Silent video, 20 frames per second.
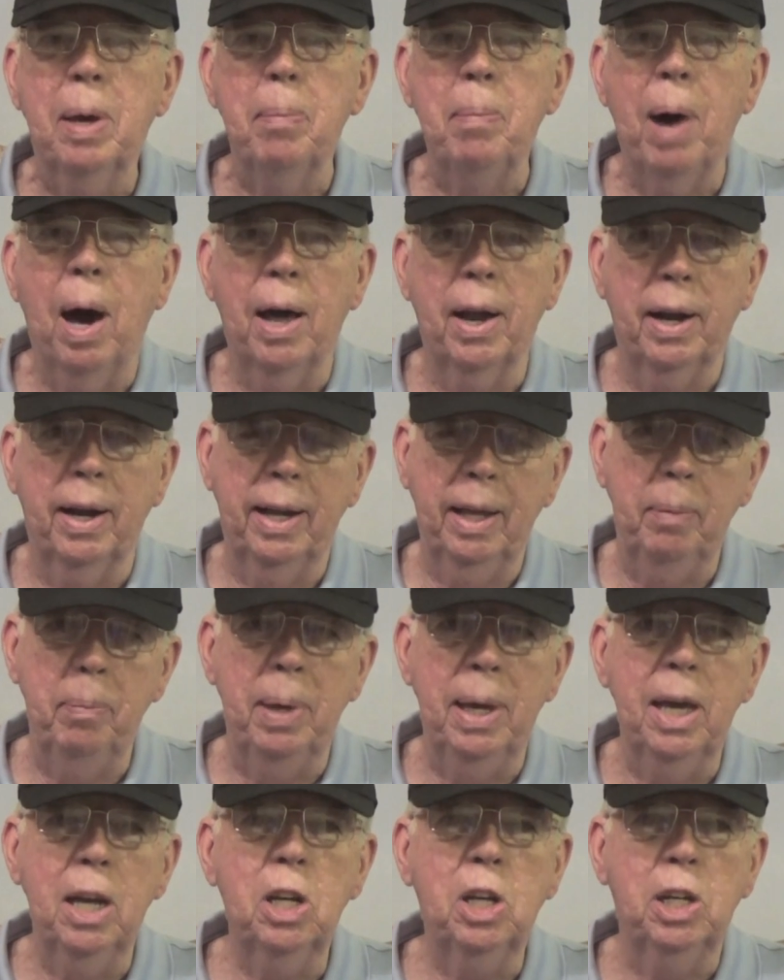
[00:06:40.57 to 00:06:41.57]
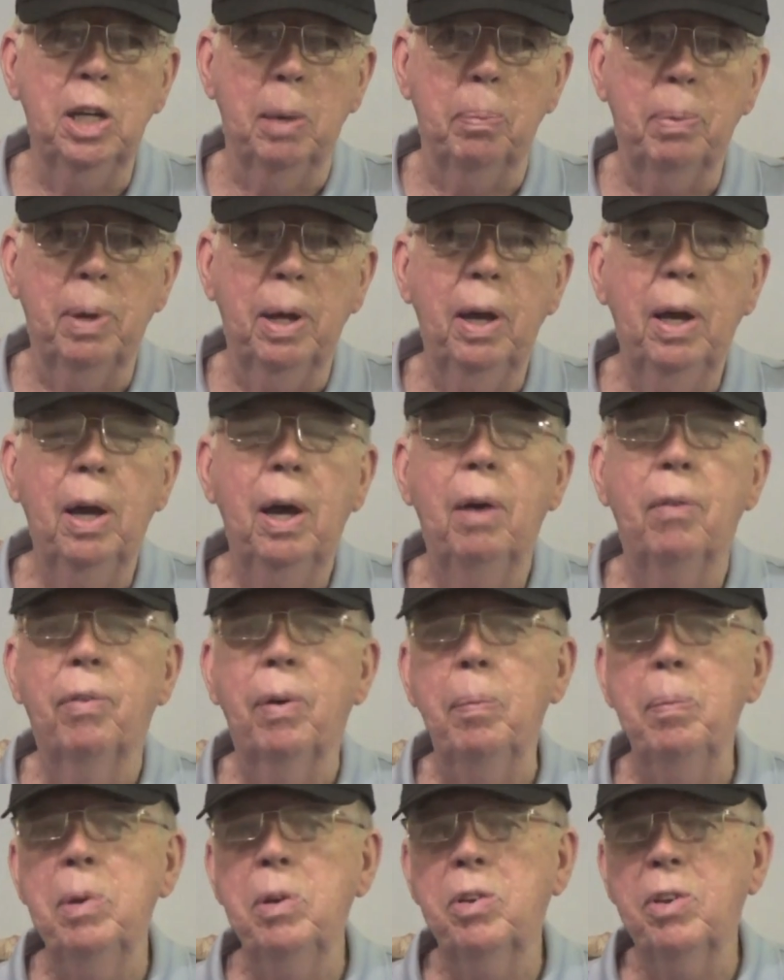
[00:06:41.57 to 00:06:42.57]
commodity being shipped
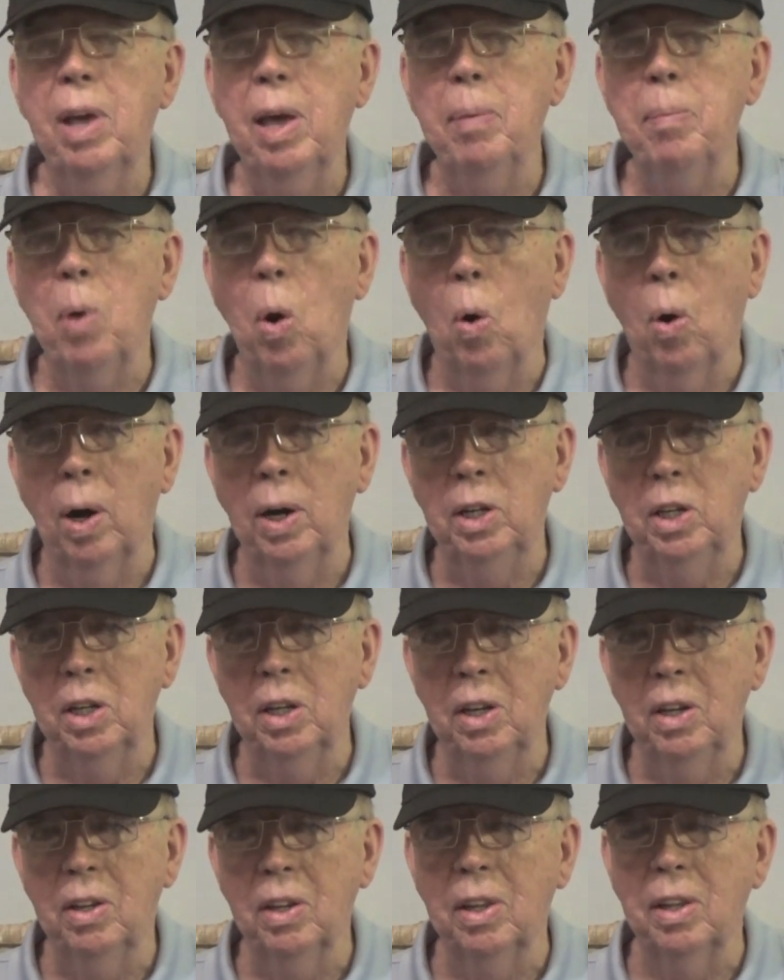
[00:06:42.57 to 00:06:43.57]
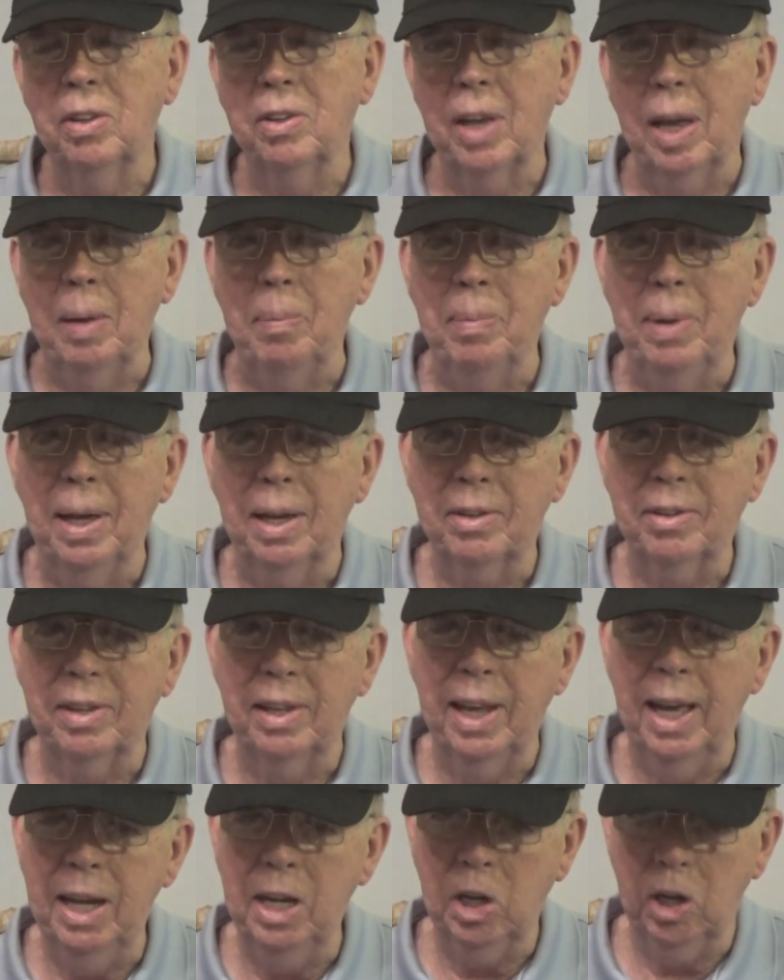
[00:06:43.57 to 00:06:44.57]
from the same origin to the same
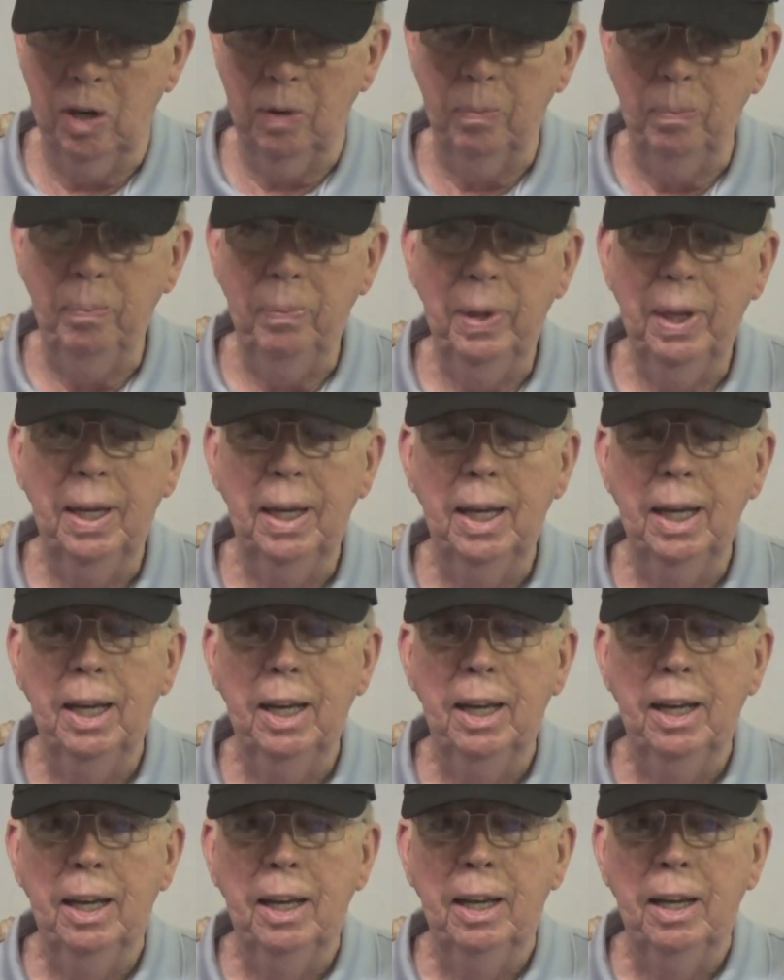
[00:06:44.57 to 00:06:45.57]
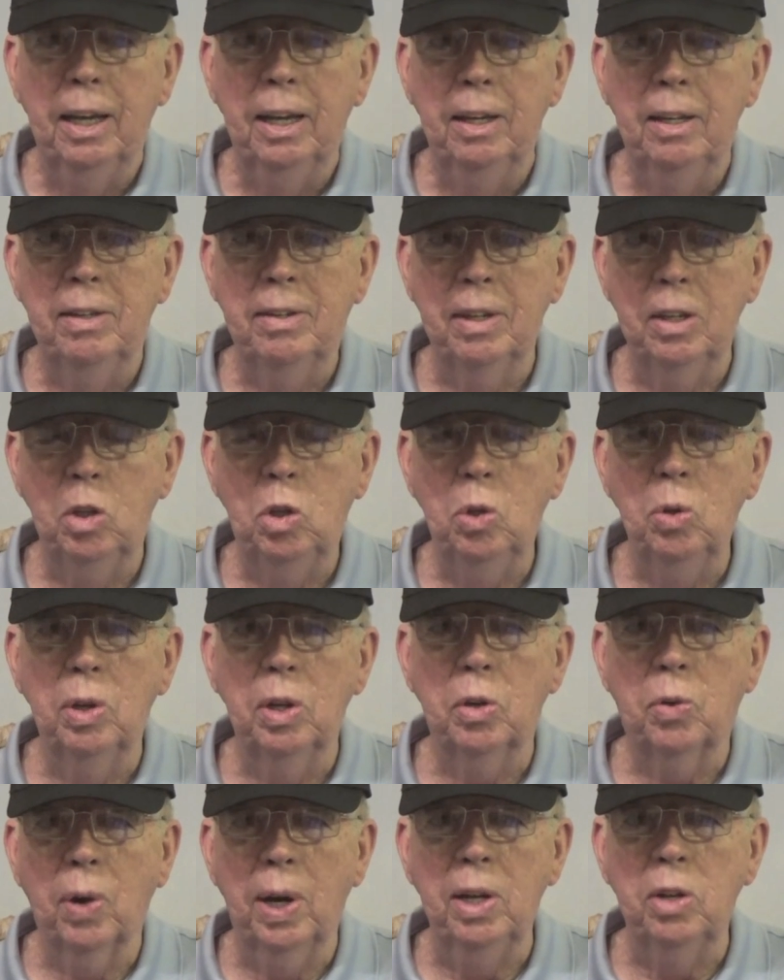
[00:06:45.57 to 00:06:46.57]
destination. Since
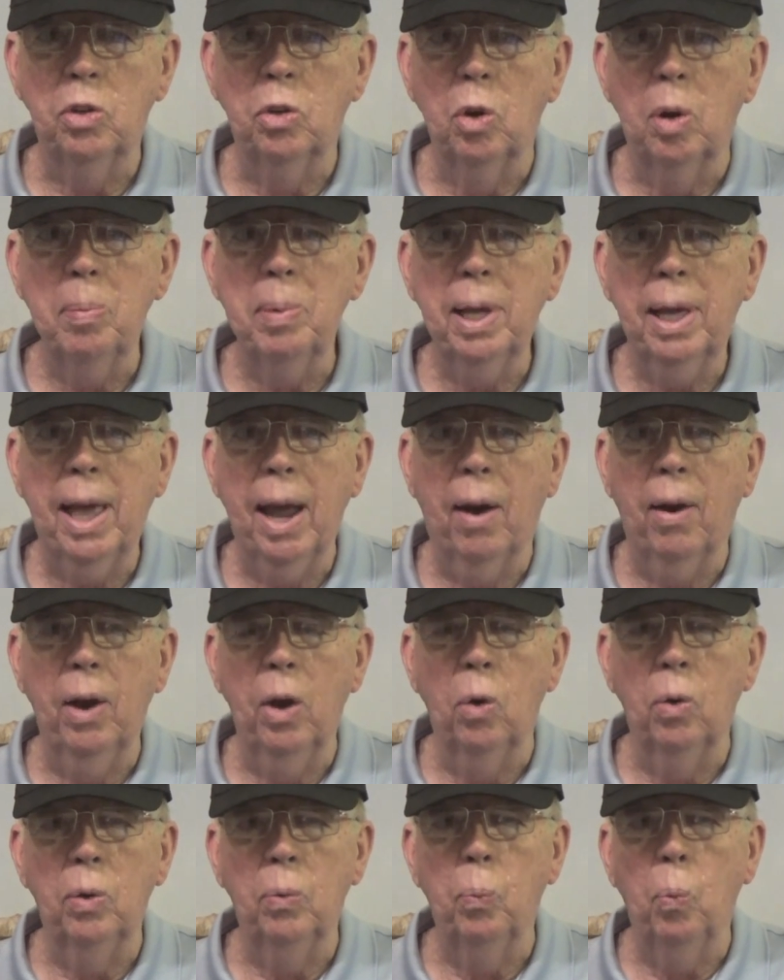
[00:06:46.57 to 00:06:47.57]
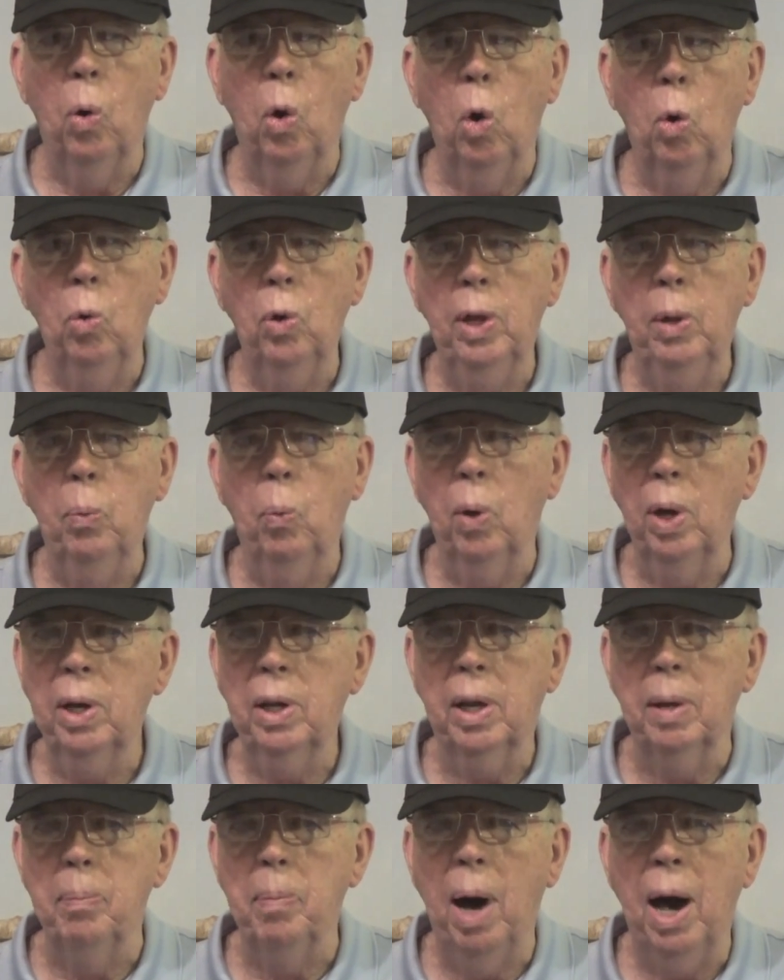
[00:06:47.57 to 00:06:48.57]
unit trains normally carry on only
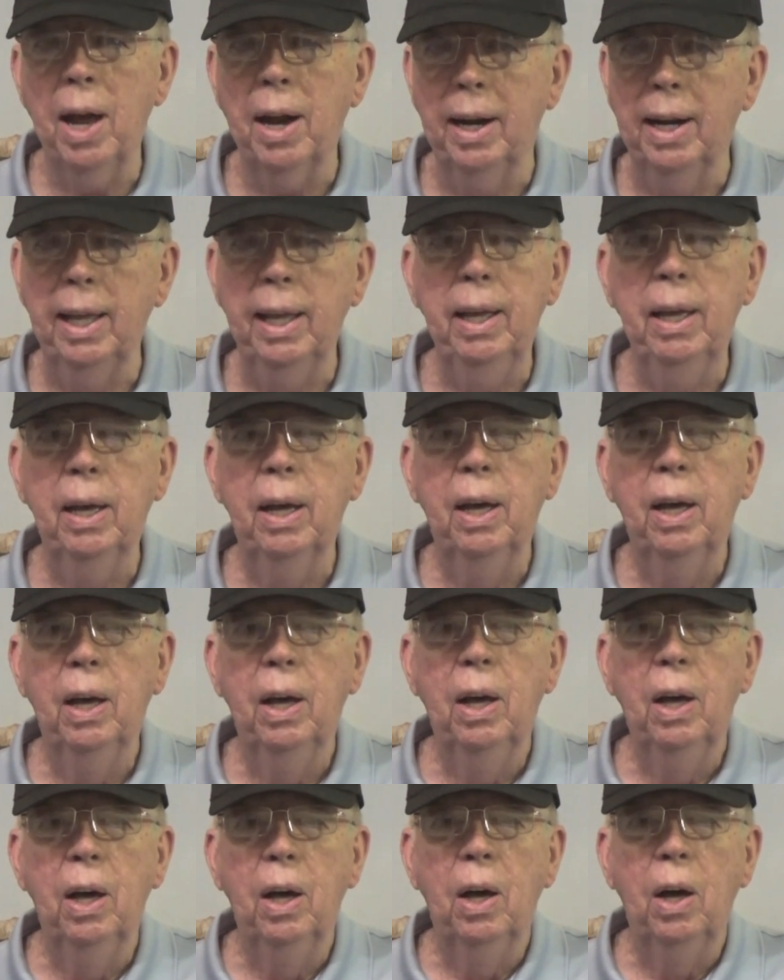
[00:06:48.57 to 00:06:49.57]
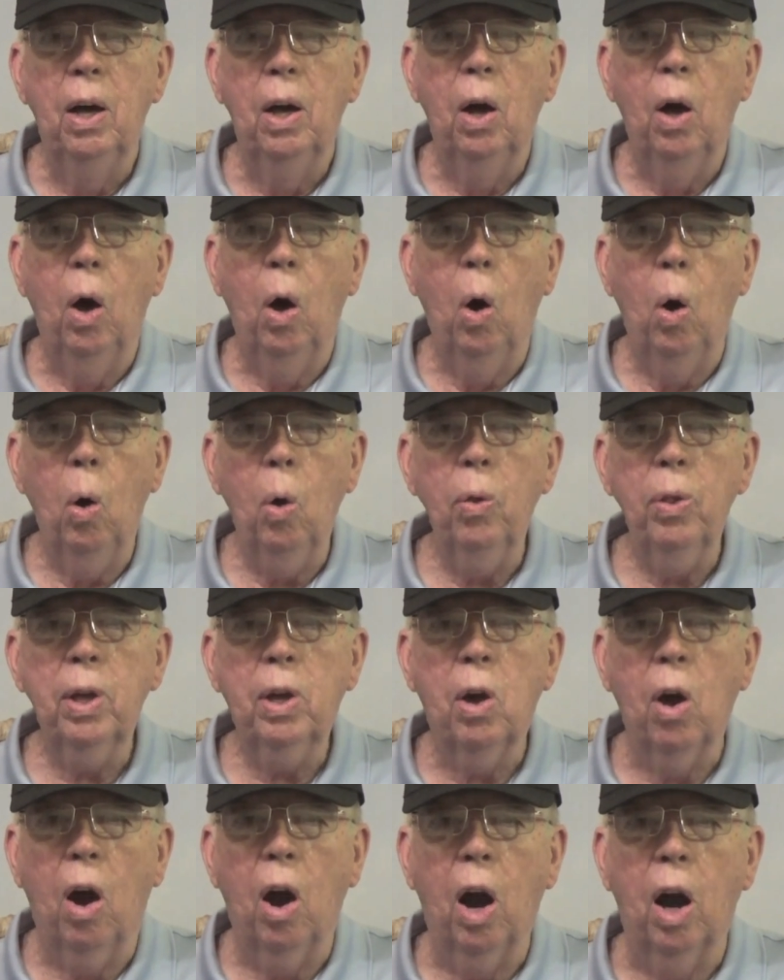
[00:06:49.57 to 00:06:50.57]
one commodity, all
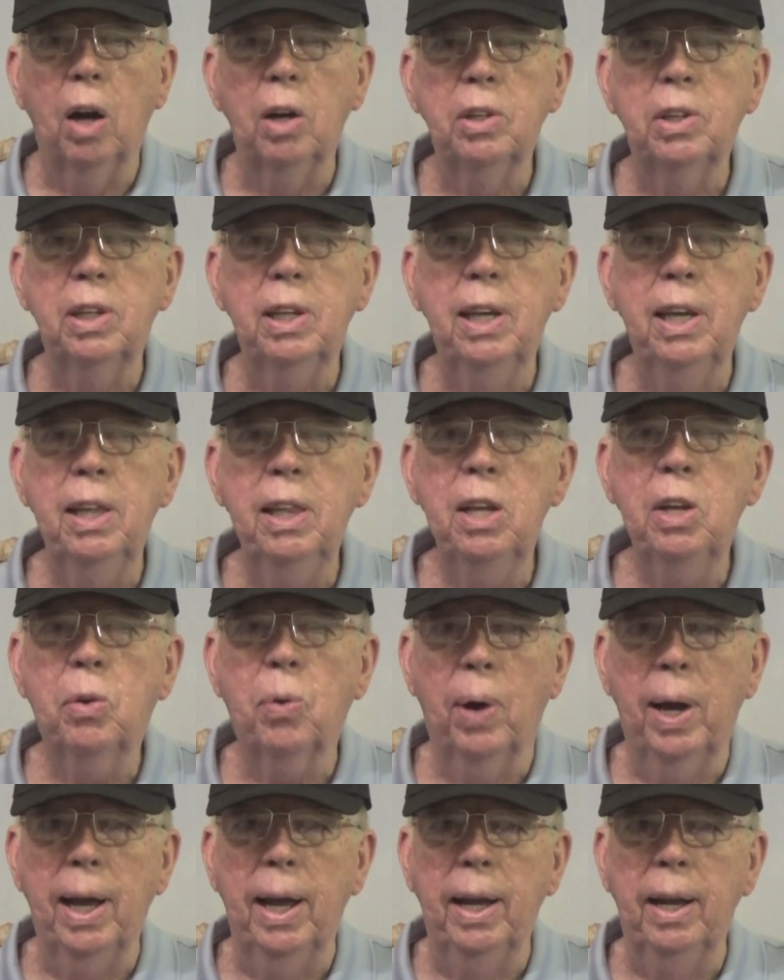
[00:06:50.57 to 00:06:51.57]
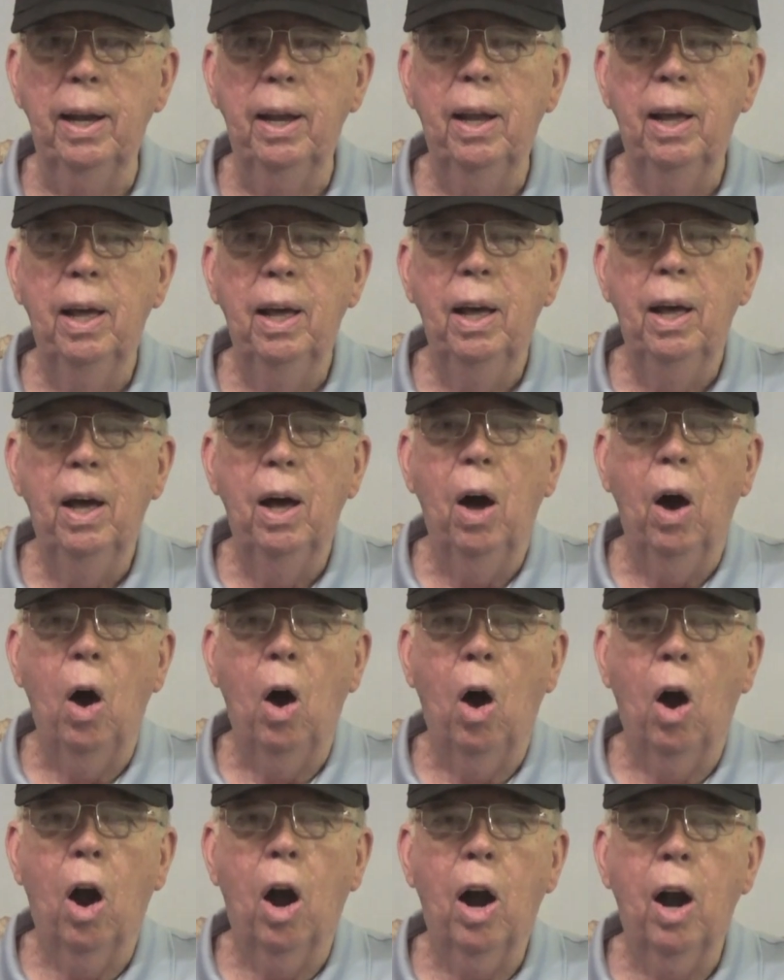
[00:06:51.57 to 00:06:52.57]
the cars in the train
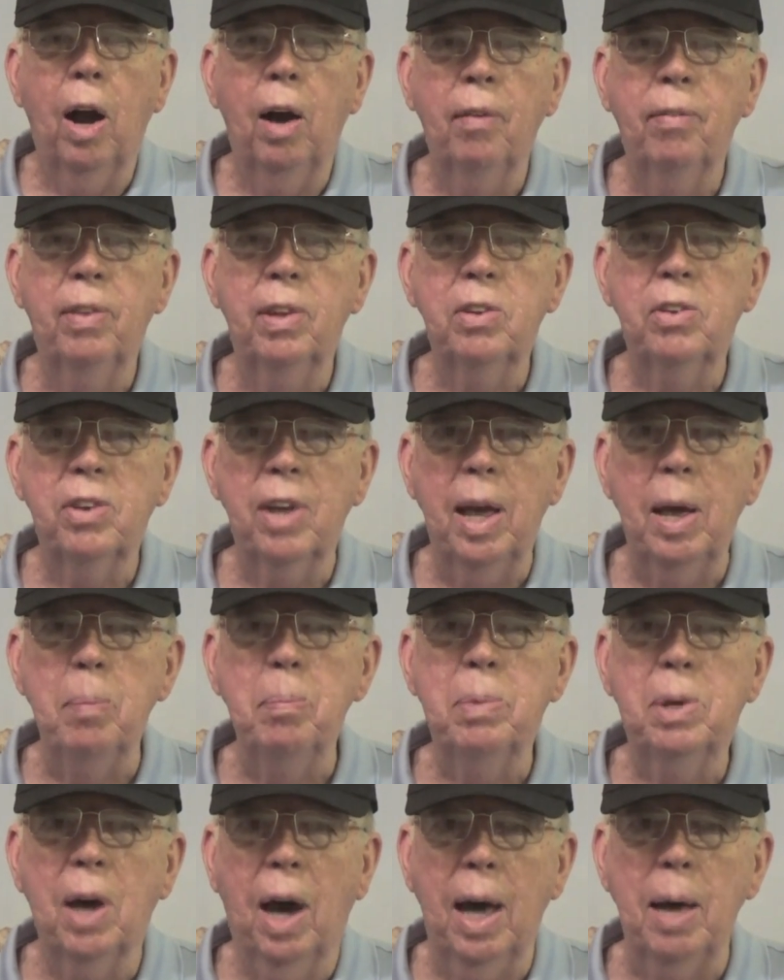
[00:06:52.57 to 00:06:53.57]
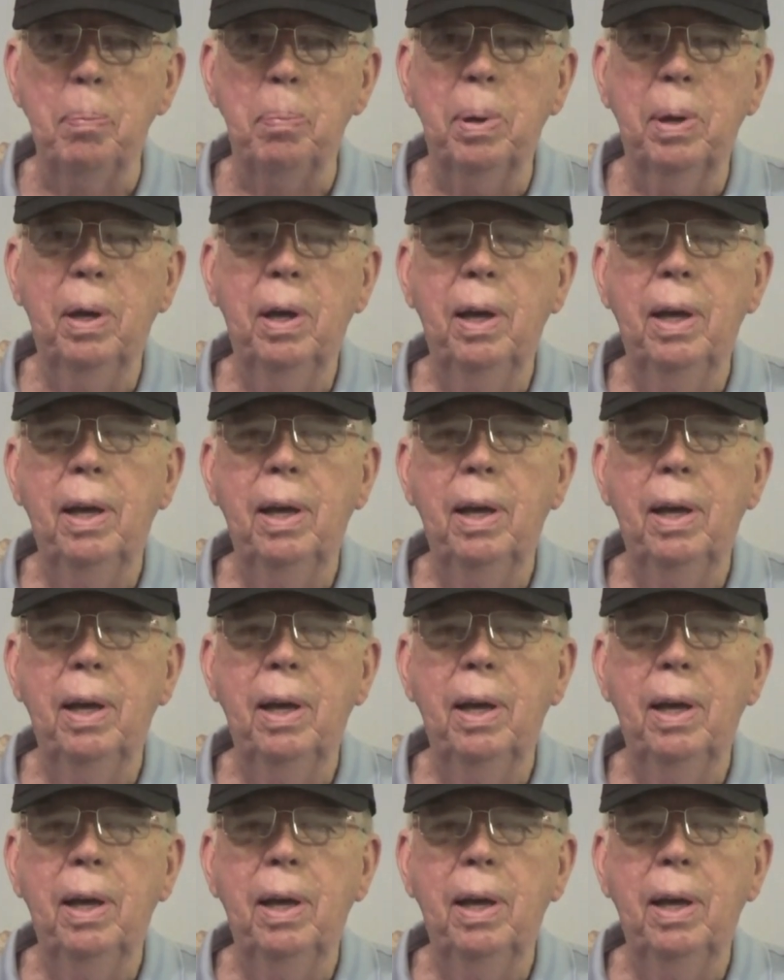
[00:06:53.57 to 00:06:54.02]
are of the same type.